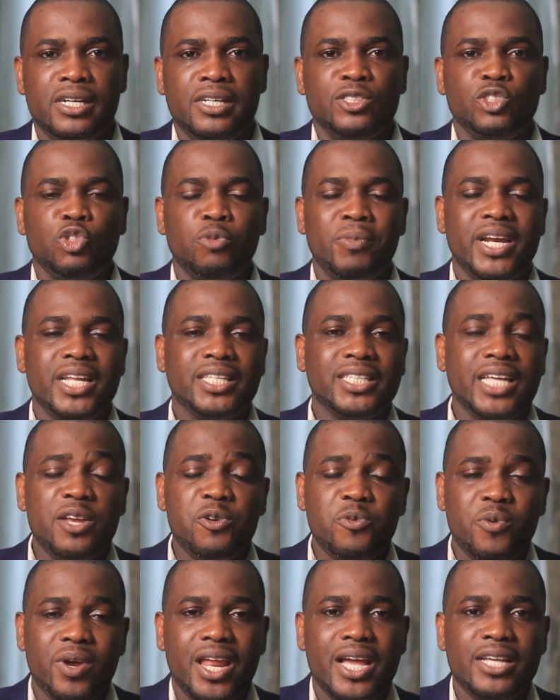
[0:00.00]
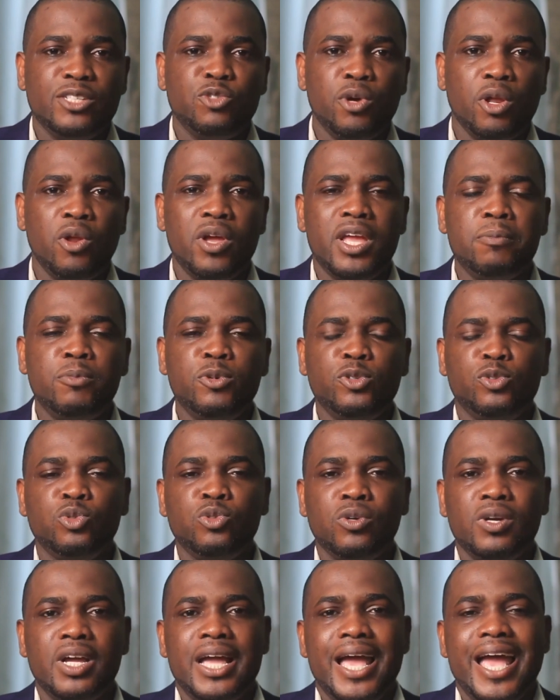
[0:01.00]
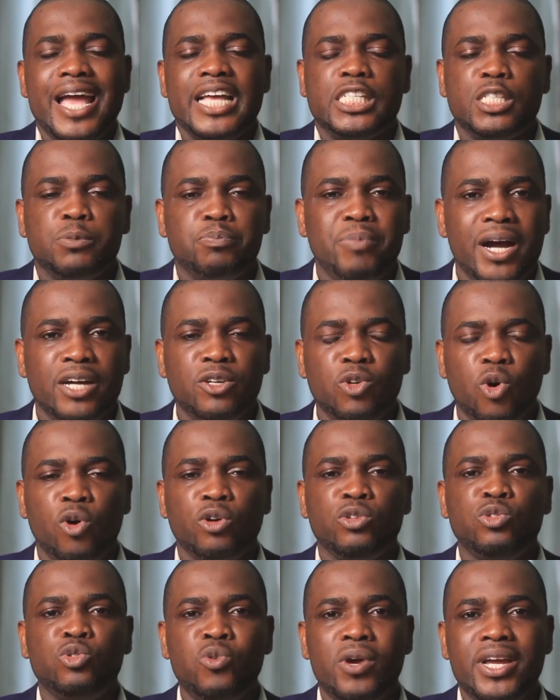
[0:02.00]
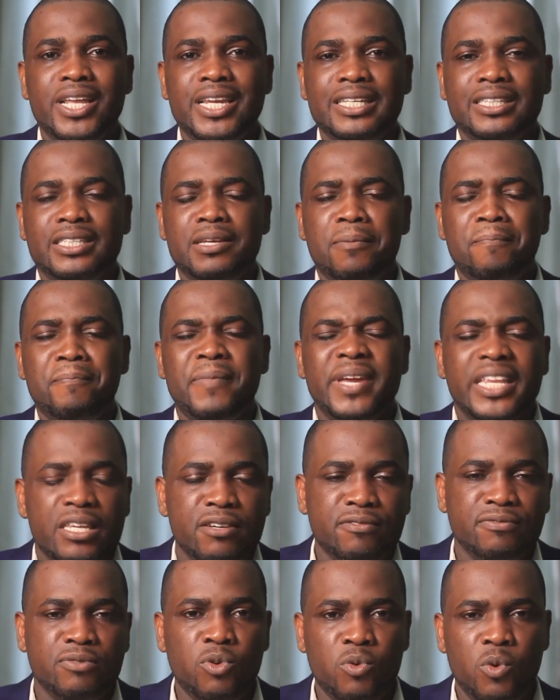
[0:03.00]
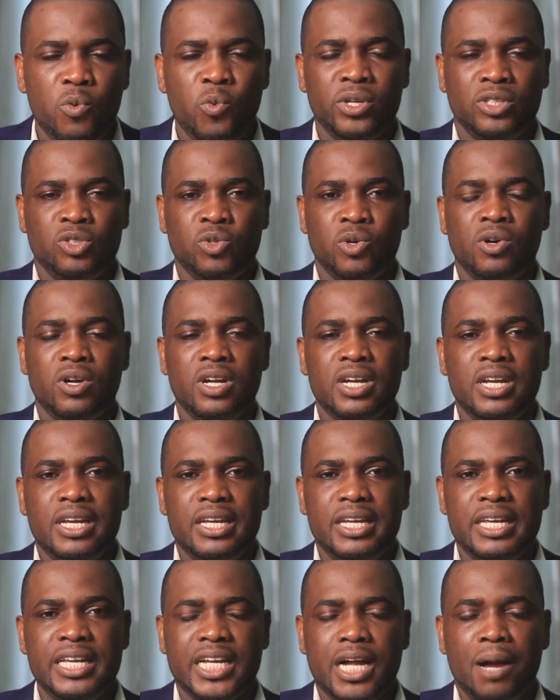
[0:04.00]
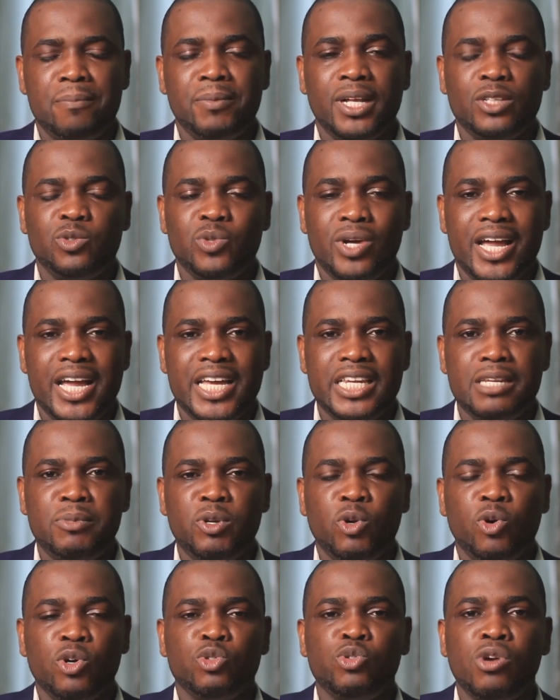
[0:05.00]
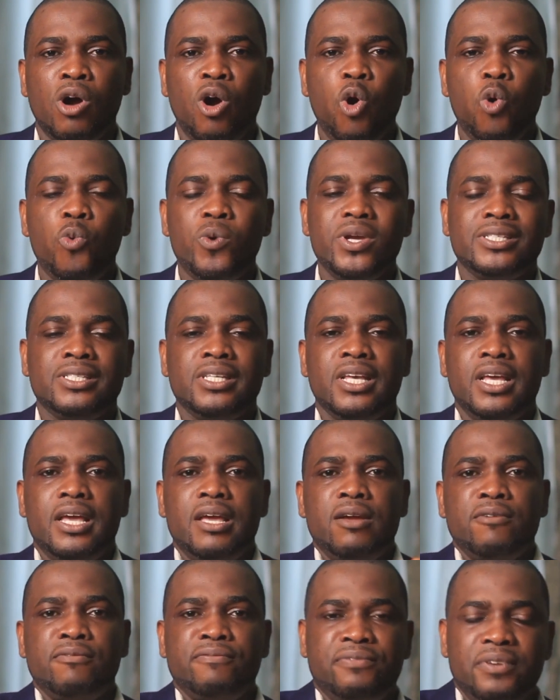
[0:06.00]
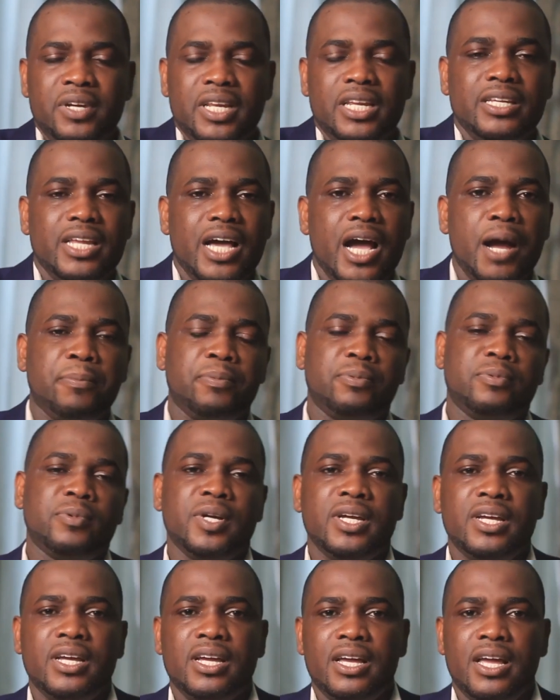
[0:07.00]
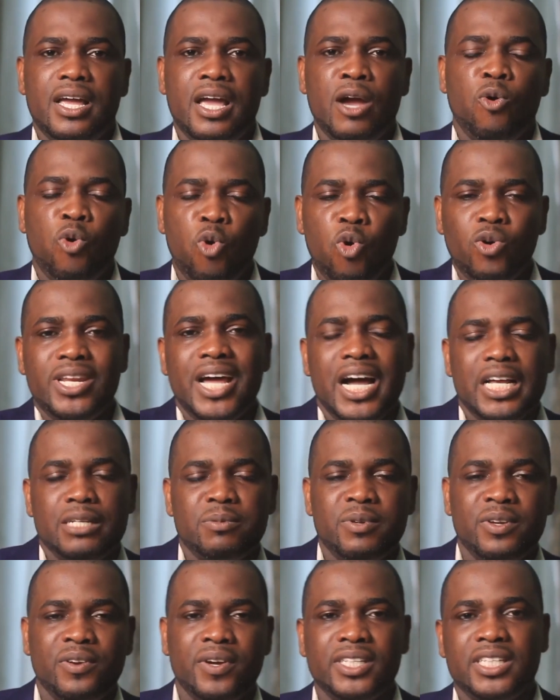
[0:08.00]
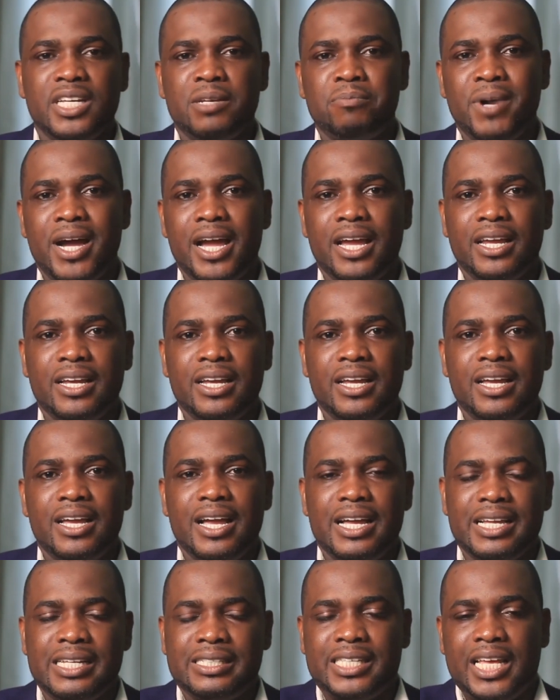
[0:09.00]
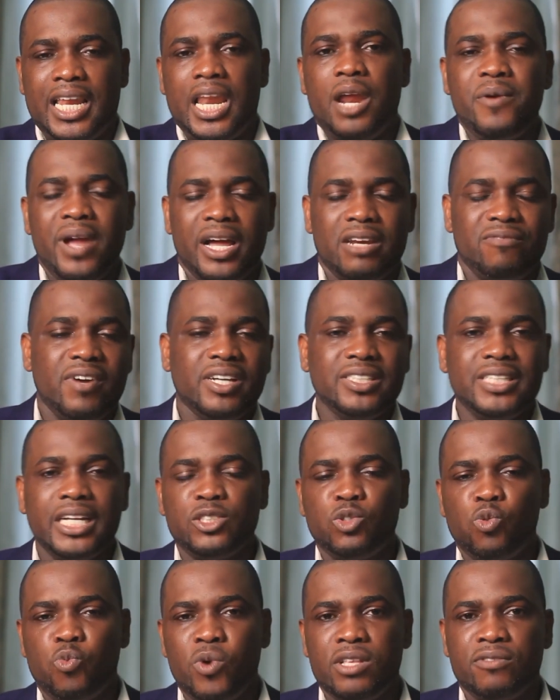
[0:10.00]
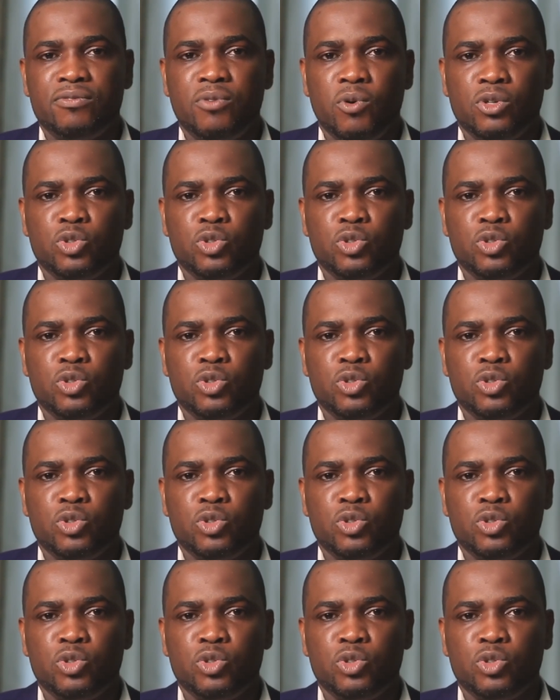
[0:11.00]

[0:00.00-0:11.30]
So by the time you realize you are not able to expand or do anything meaningful with your income that you are earning because you are always filling up a hole that has been created by a salary advance that you went for.